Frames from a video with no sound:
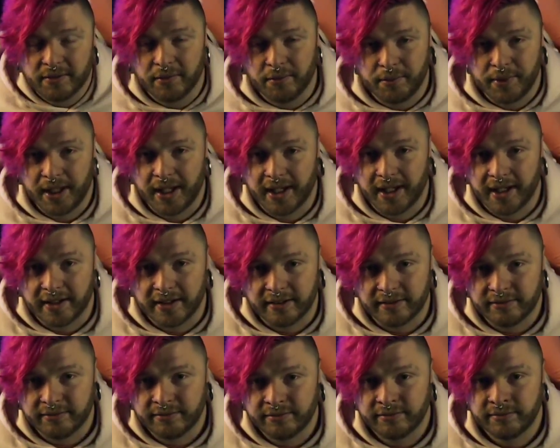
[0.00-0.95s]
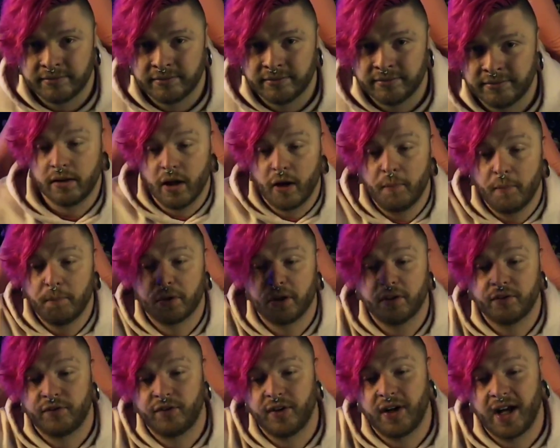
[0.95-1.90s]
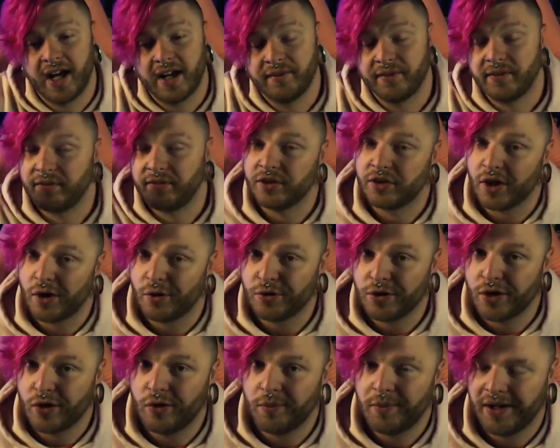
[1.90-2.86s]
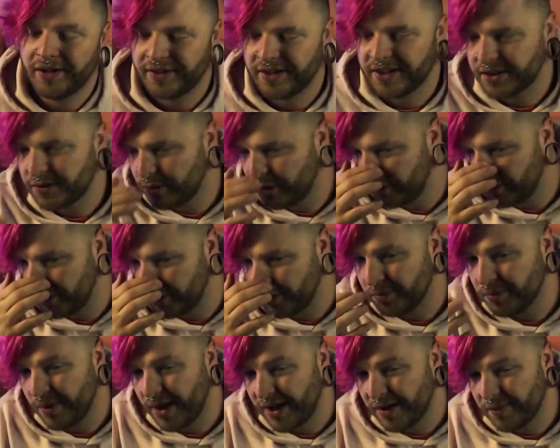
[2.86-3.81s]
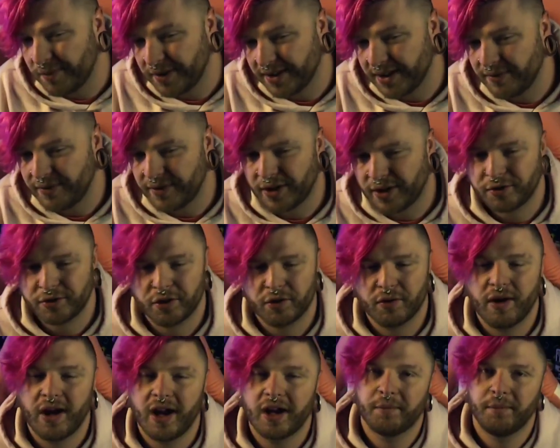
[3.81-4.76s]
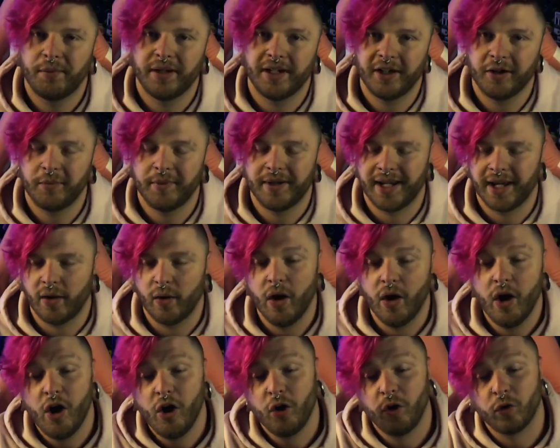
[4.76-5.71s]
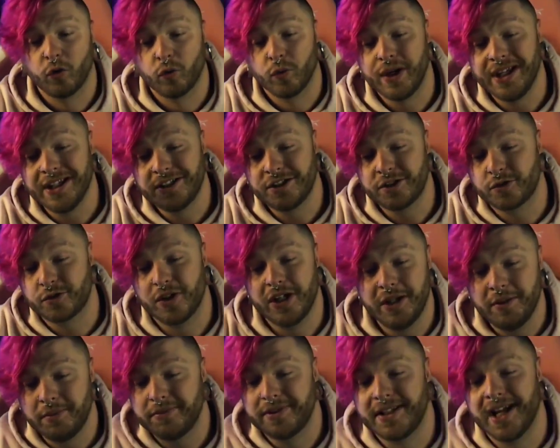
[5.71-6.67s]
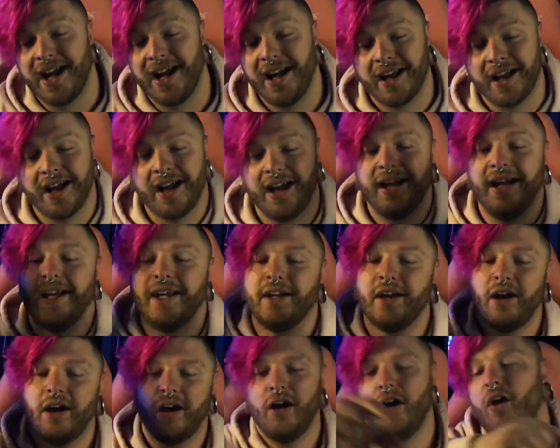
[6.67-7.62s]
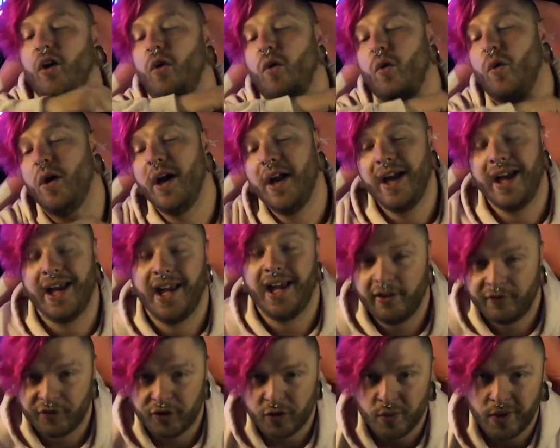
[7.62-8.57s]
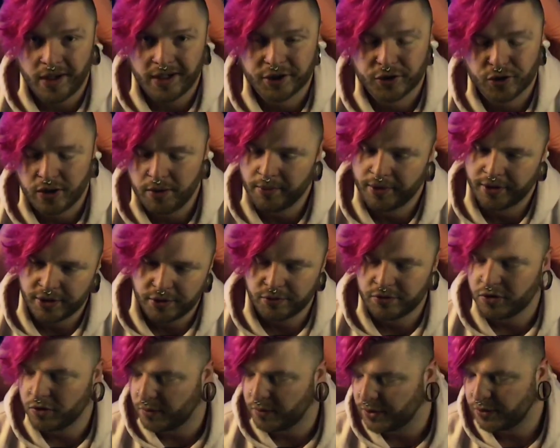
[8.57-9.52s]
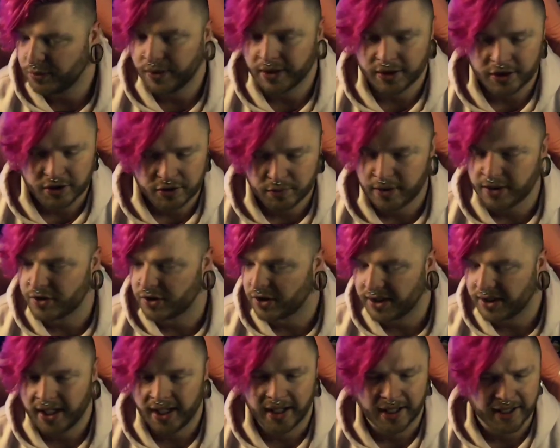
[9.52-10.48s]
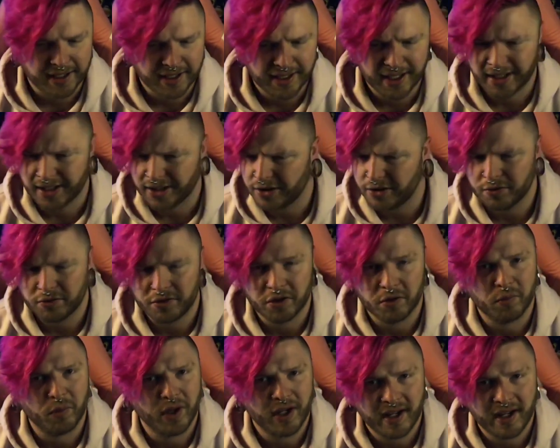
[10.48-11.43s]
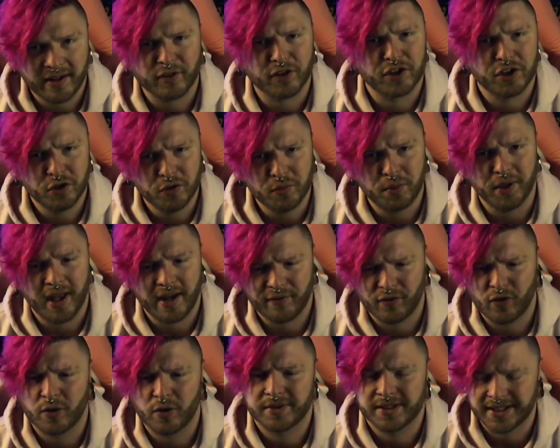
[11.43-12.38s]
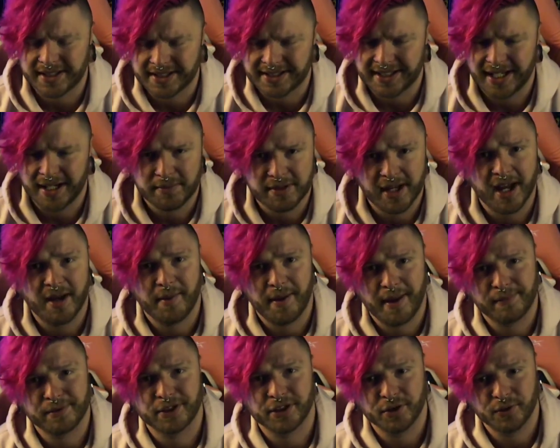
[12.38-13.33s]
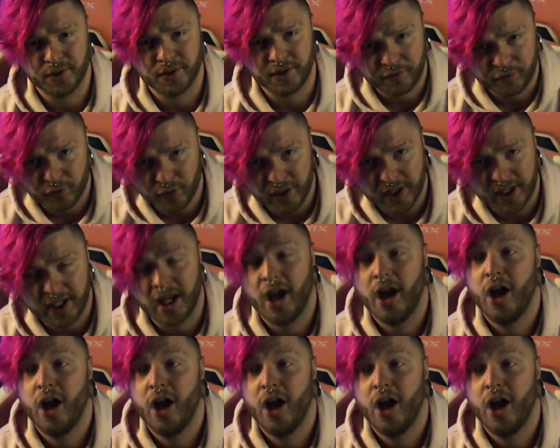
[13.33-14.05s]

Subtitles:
being in it. Number 5. If you don't know about this one, you may have been living under a rock, but hear me out. Restream.io. If you want to stream on YouTube and Twitch and Kick and YouTube, whatever, 2 platforms at the same time, absolutely free.